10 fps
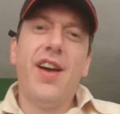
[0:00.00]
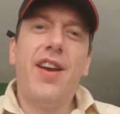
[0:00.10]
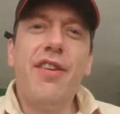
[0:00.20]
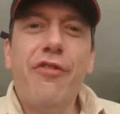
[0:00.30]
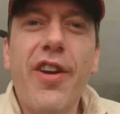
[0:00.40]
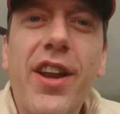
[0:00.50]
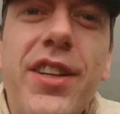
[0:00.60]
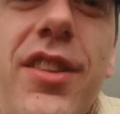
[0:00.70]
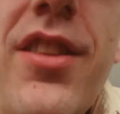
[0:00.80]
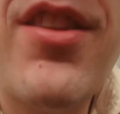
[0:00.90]
and it fell
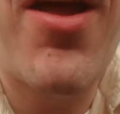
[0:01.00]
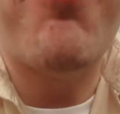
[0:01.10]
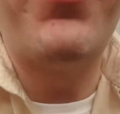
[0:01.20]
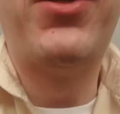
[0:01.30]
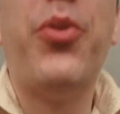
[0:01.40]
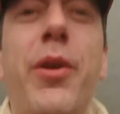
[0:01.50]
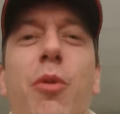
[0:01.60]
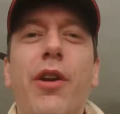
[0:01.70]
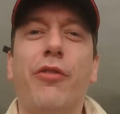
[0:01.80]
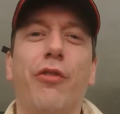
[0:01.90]
in between
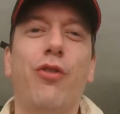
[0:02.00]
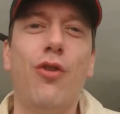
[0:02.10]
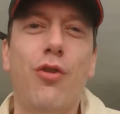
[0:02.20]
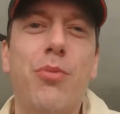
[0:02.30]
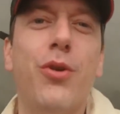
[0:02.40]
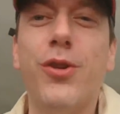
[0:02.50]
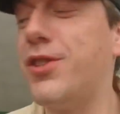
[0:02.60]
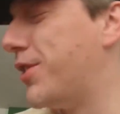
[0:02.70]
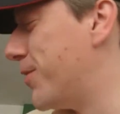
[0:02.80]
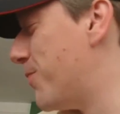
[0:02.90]
one of the
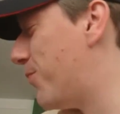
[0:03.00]
floorboards.